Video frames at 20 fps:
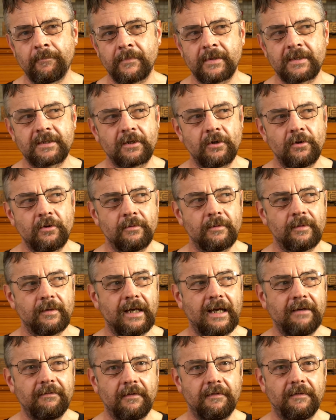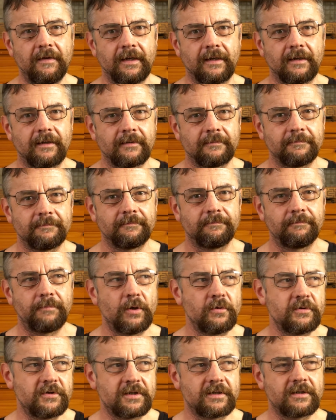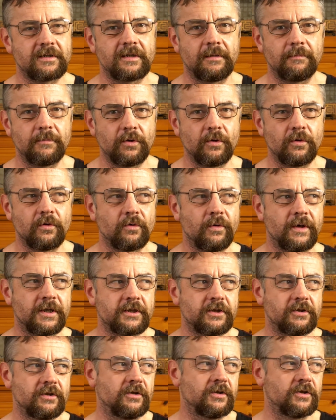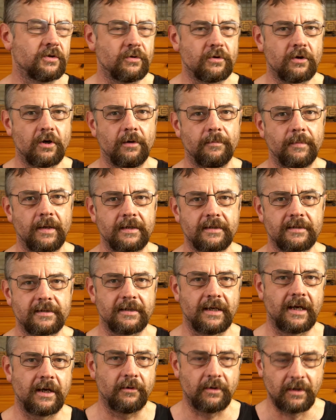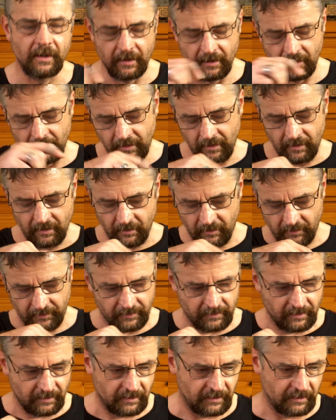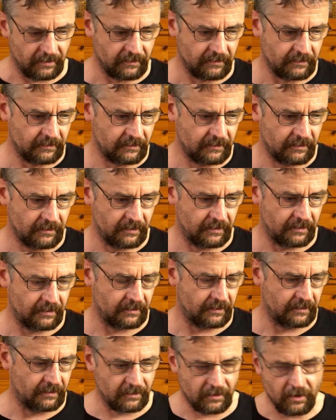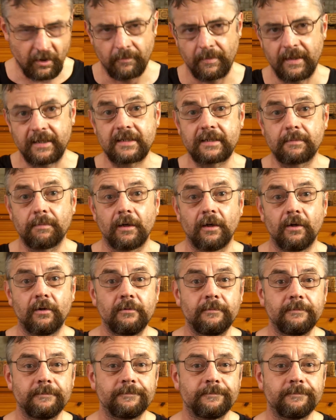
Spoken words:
So have a think. Post some of your questions or comments down on in the comments below.